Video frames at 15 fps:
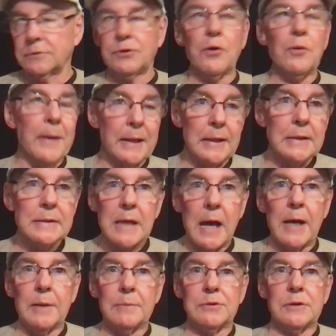too many
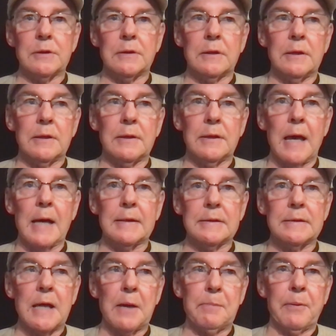times in
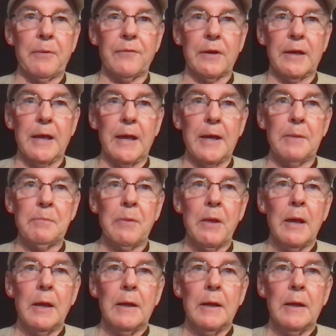that type of a game.